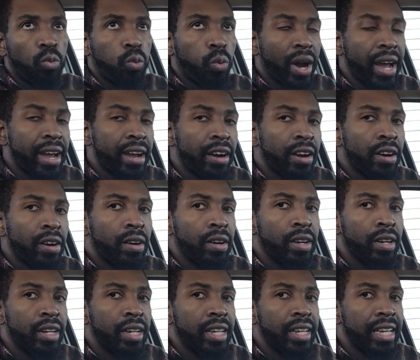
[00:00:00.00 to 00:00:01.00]

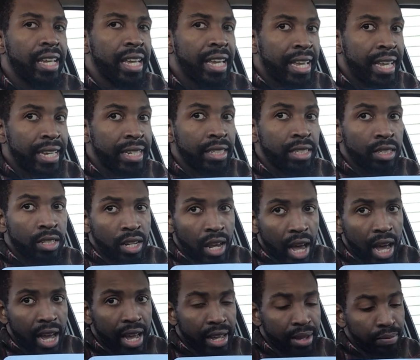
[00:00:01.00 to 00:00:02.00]
where in
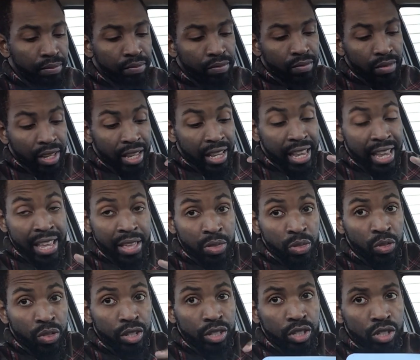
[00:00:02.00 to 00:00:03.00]
time,
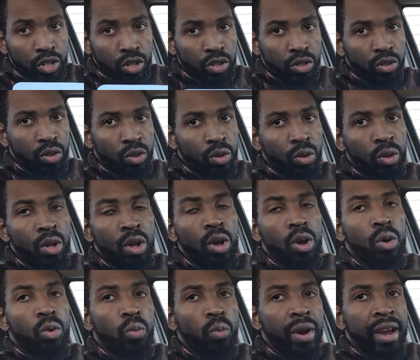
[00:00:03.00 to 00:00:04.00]
in the circle,
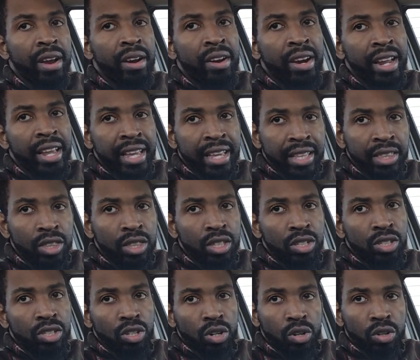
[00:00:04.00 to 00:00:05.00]
where in the
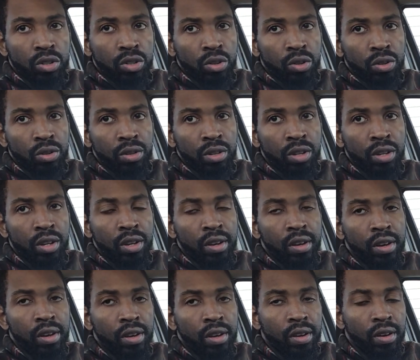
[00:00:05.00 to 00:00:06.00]
circle
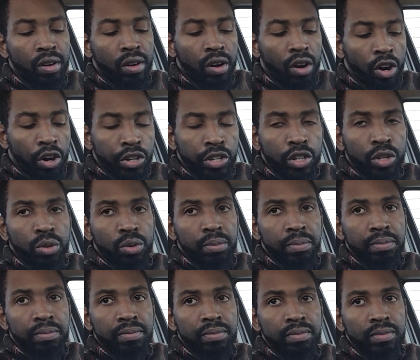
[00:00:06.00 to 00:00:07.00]
are you
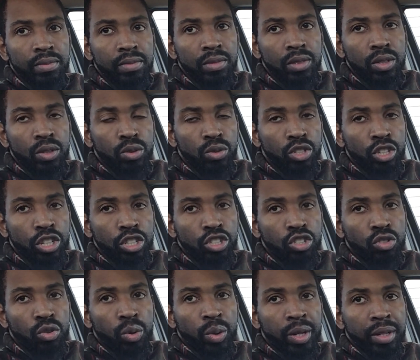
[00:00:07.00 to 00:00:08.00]
who just
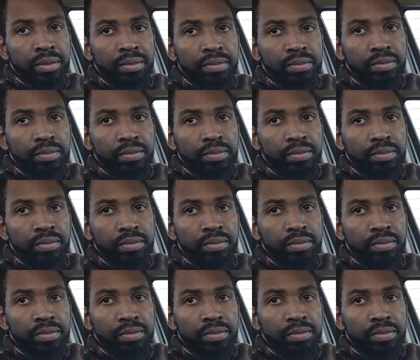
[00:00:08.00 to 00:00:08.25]
drew it?